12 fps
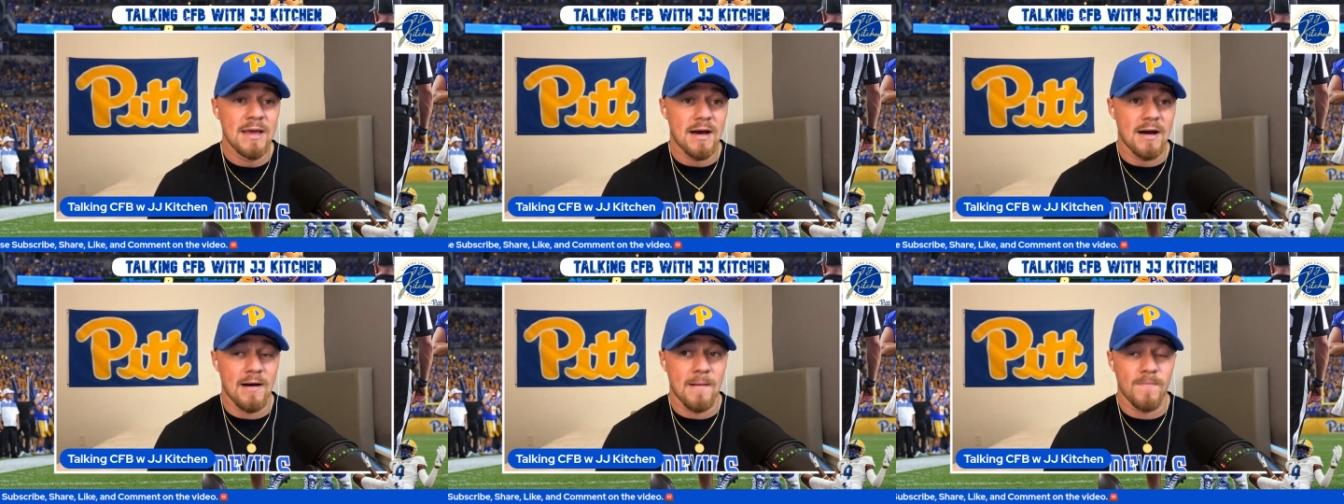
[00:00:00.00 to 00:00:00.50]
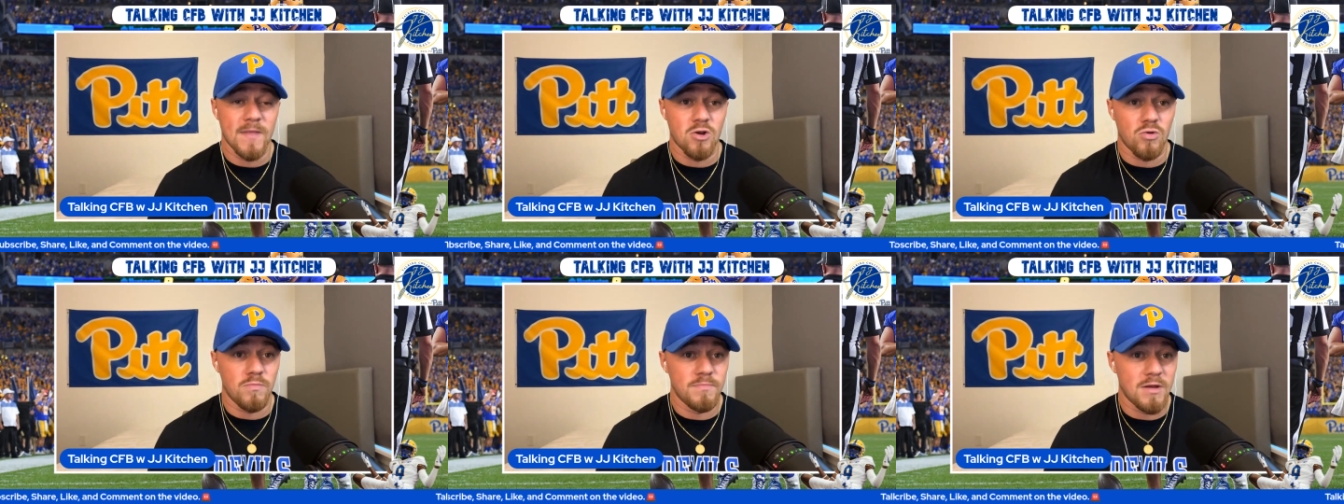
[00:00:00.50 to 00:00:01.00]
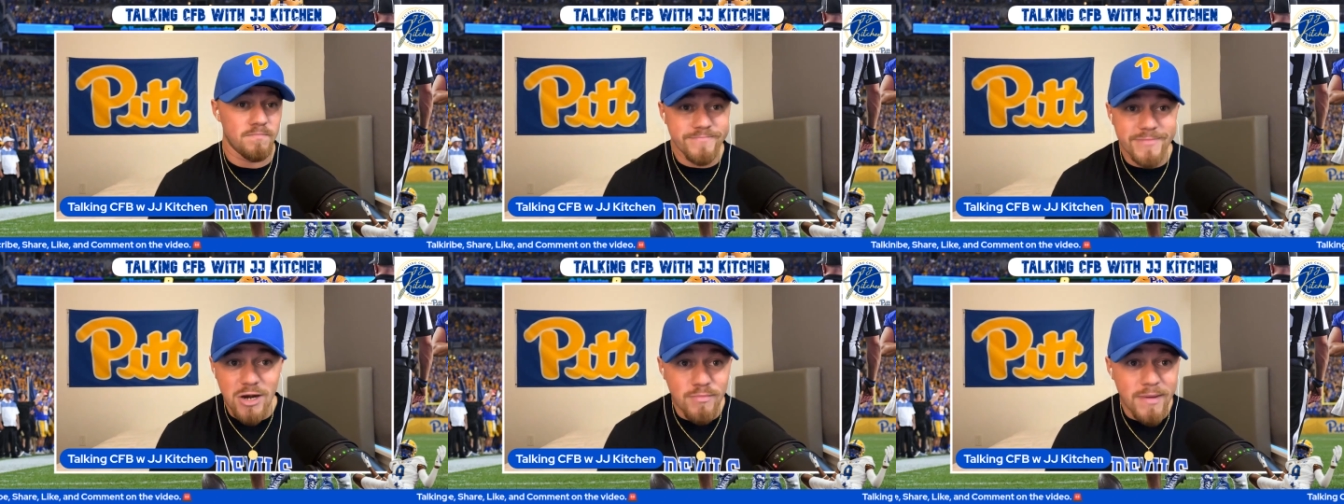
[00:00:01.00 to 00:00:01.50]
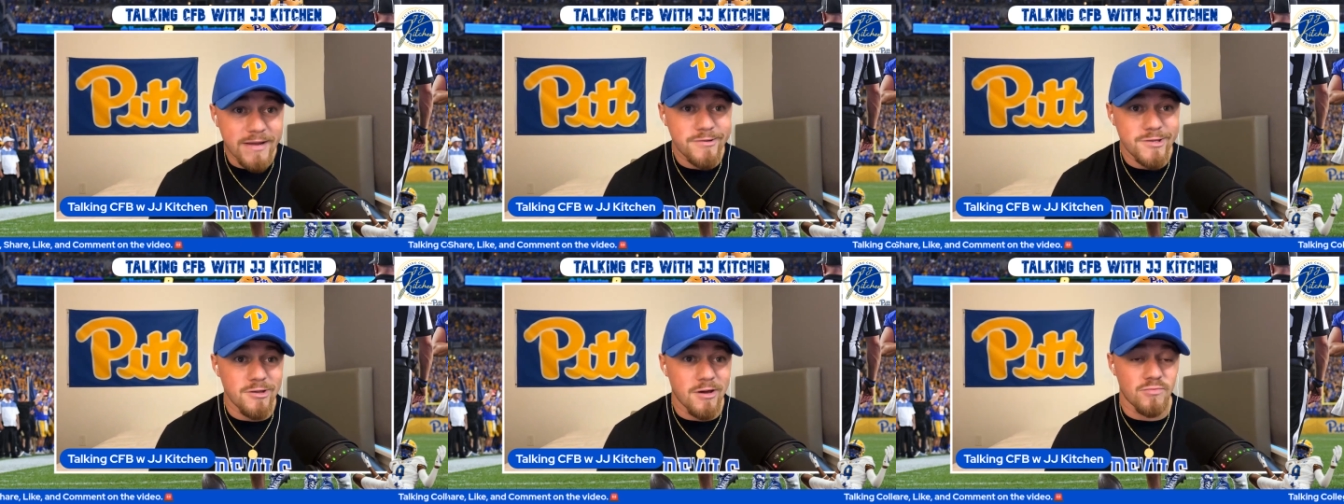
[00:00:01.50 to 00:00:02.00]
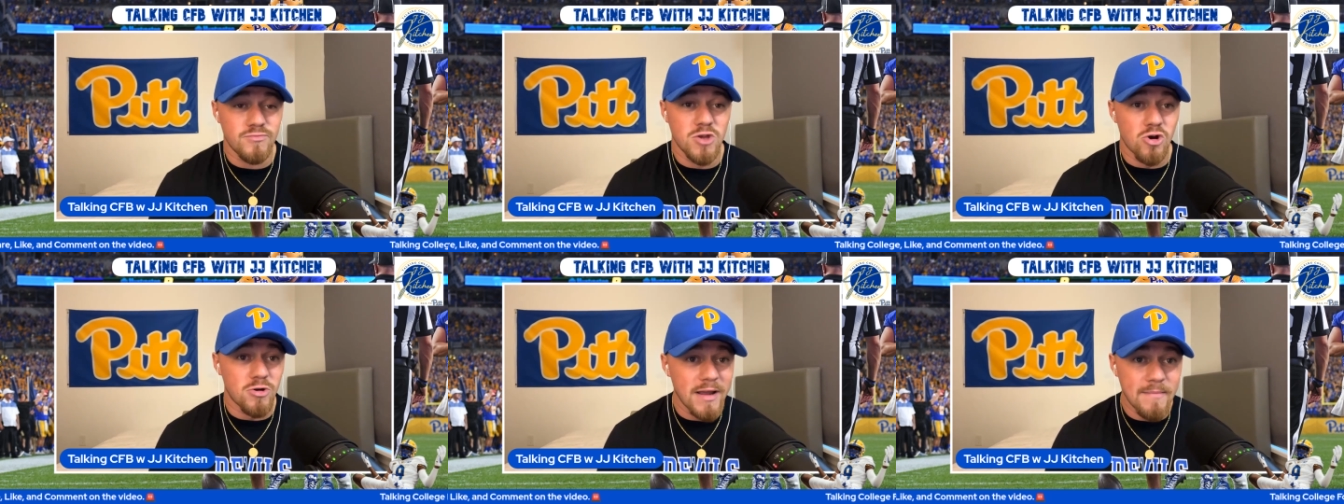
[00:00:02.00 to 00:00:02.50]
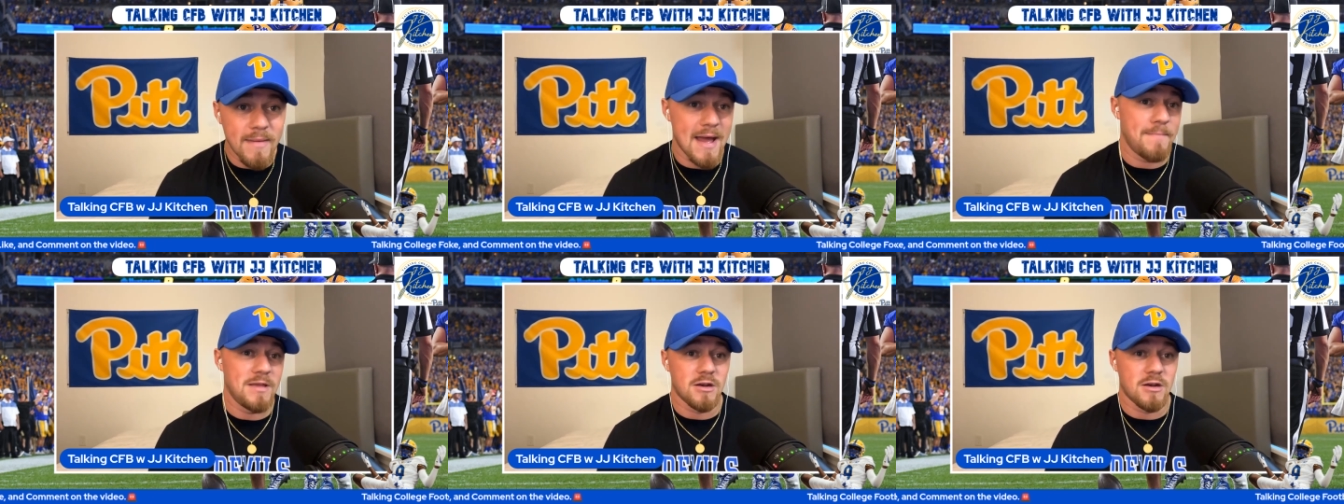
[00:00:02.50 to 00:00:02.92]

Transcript: Um, it'll that'll make you know Notre Dame happy.